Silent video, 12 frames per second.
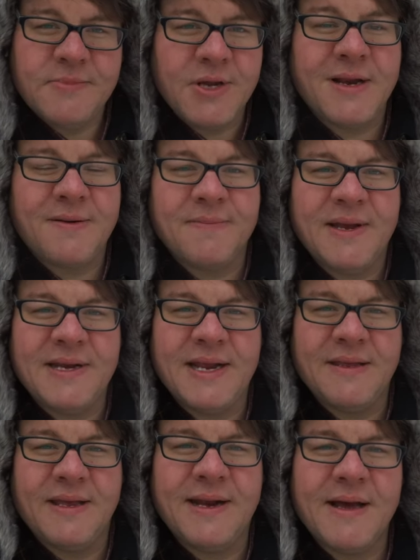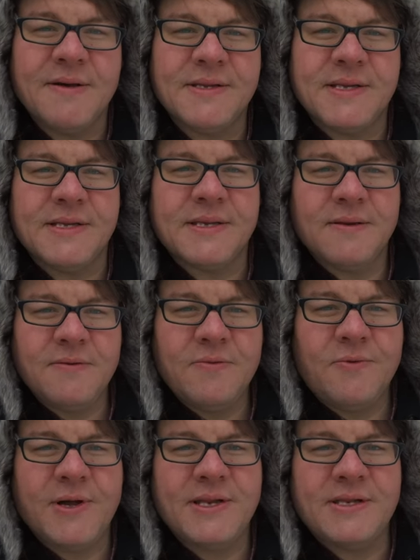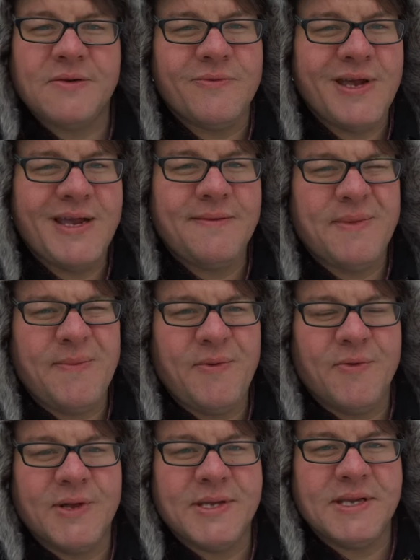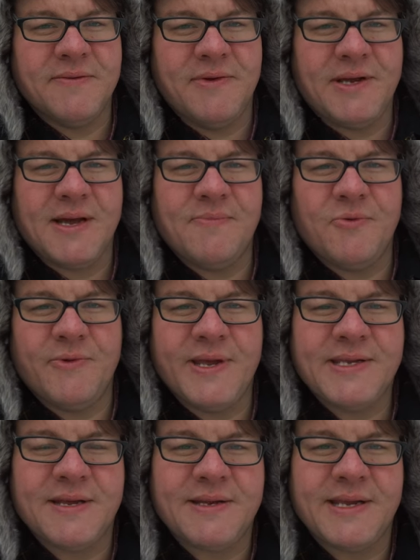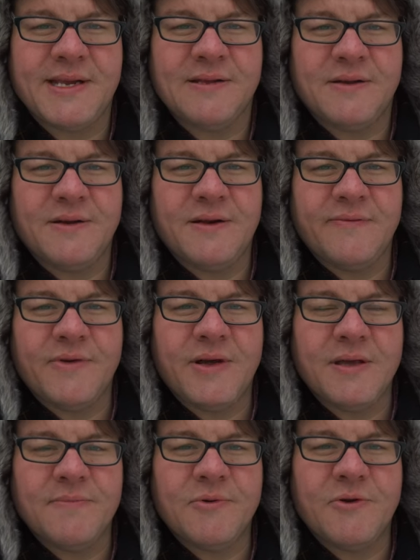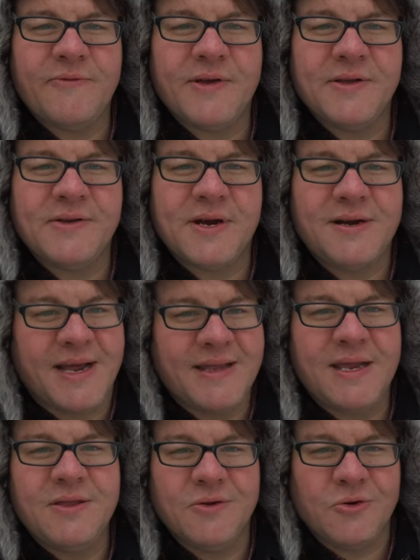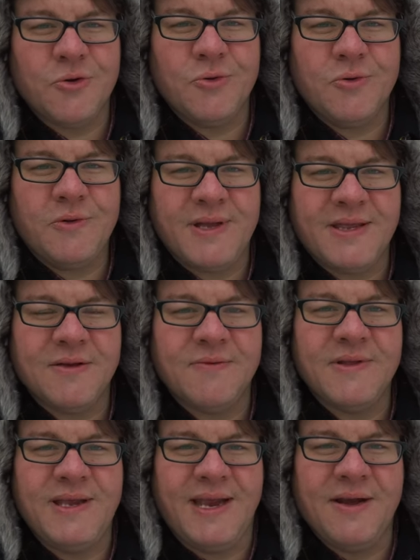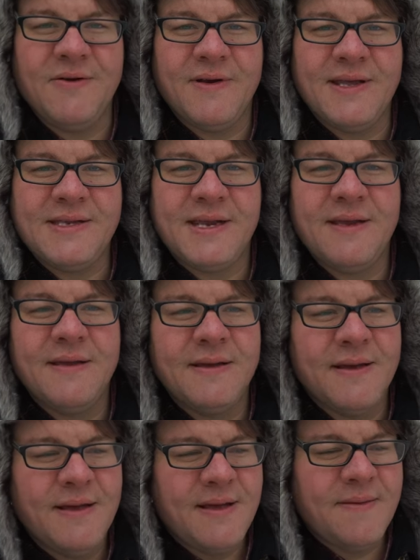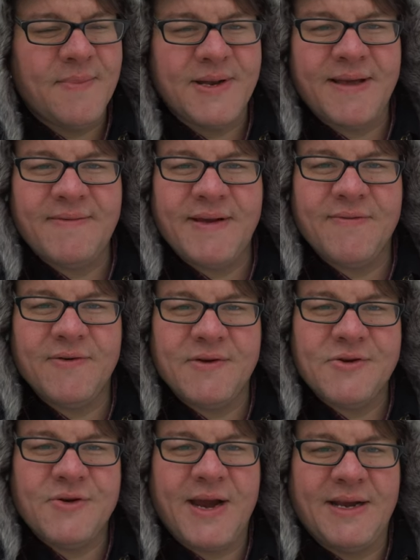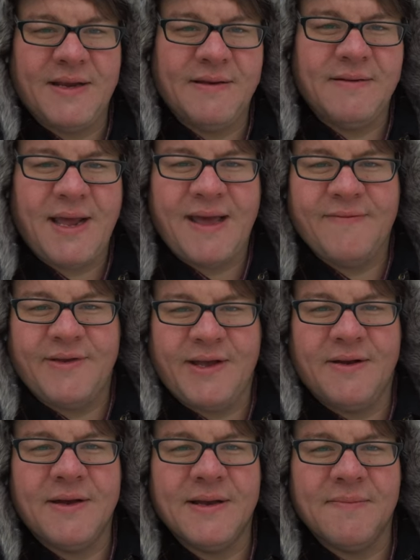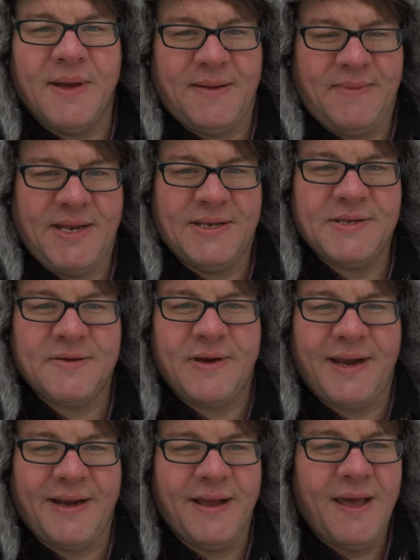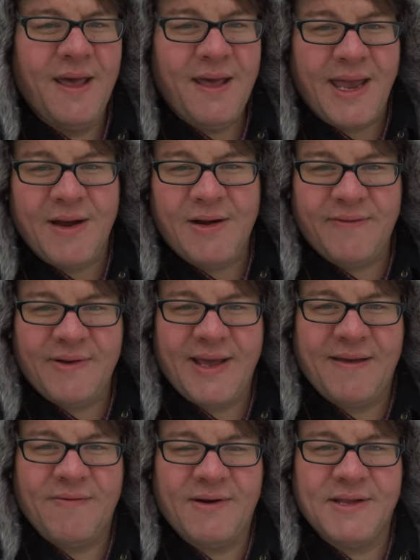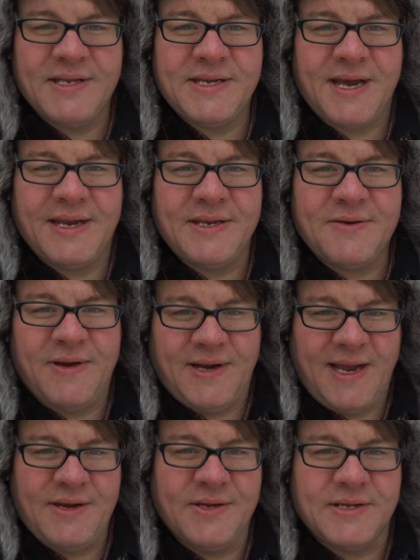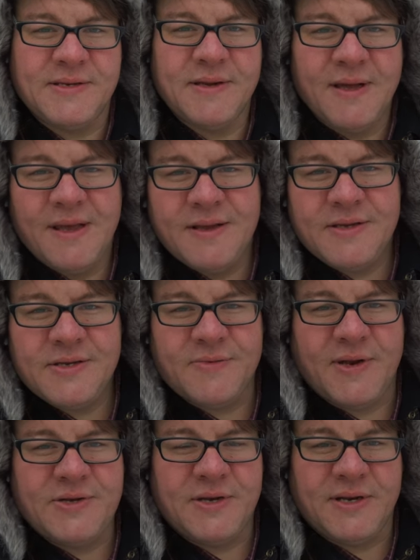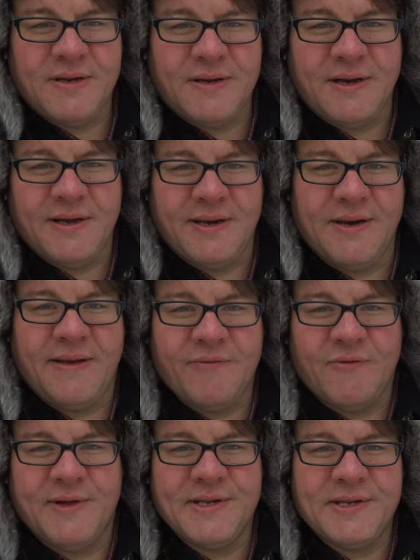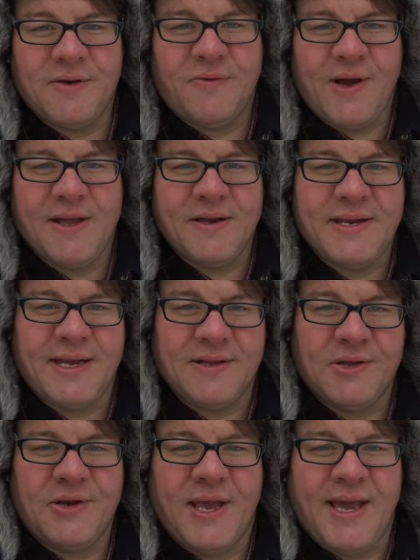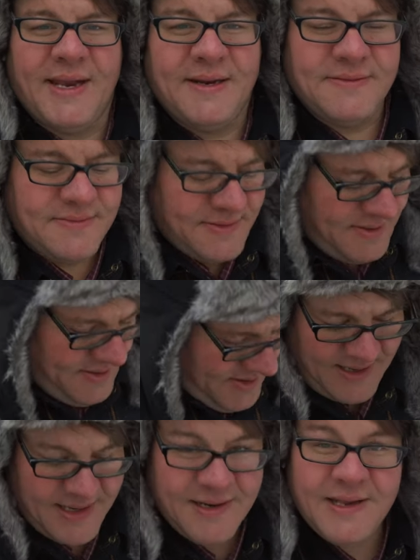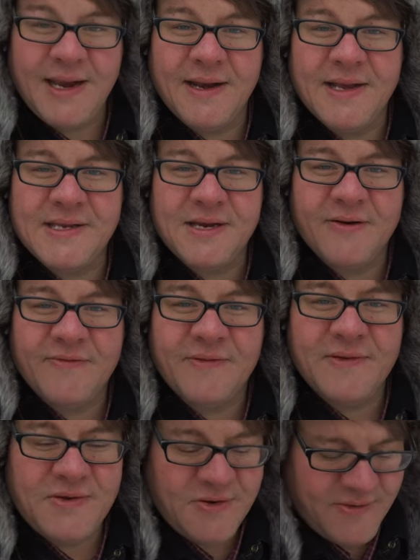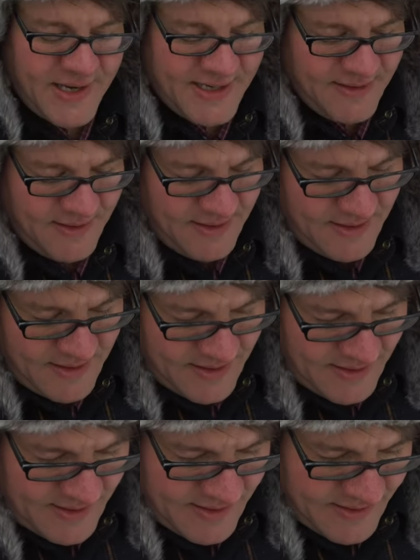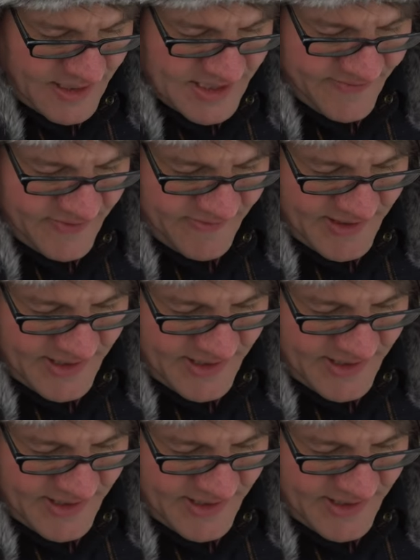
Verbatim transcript: not my daily analysis. Once a week, maybe once every couple of weeks, I'll take a look at the volume profile chart. I think they're cool. I think they're really interesting. But I've never traded having it on my main screen. I don't even have it on a side screen. I just switch it on every once in a while to take a look at it. Ed Lee, nice to hear from you too, Ed. Thanks for the